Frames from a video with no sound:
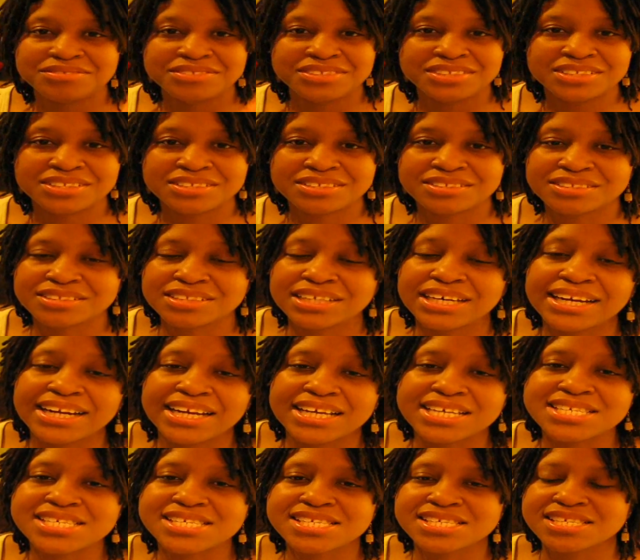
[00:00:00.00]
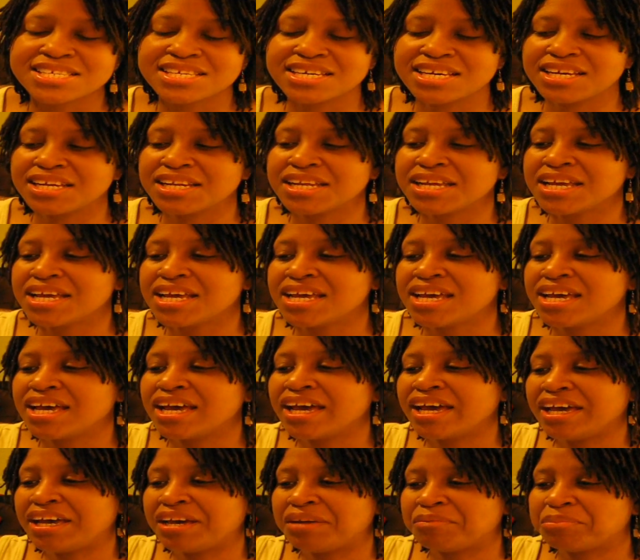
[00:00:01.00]
just let it sit,
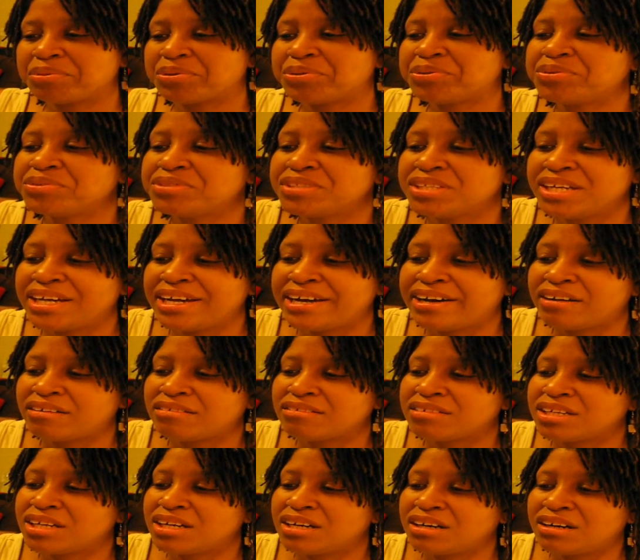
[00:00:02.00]
and pulled it out